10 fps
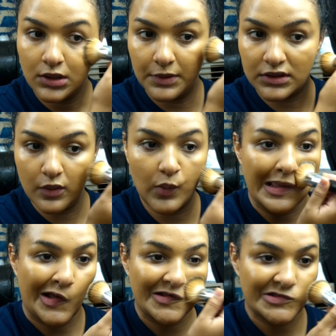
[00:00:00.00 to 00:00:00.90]
but then
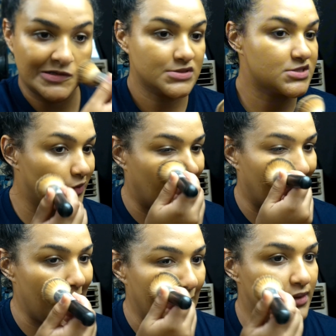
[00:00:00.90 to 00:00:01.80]
we also still
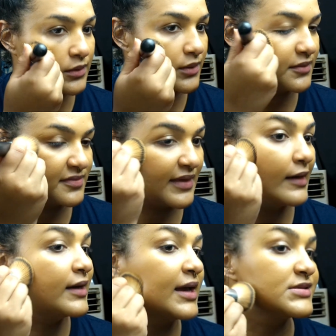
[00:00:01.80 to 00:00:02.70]
got
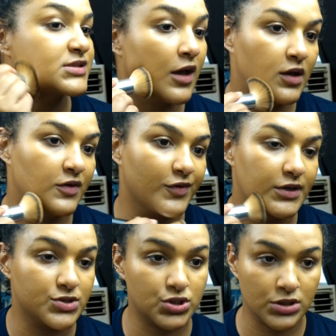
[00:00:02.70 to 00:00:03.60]
that nice
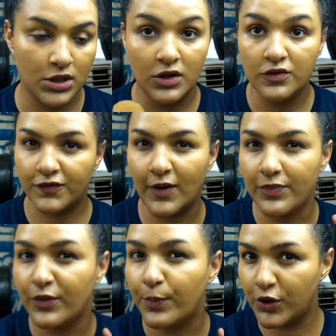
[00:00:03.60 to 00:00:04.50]
coverage
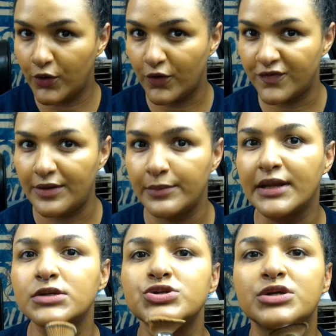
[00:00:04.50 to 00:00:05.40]
from the Pure
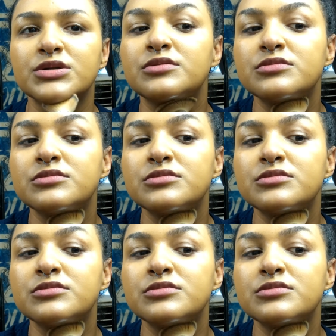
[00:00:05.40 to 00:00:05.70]
foundation.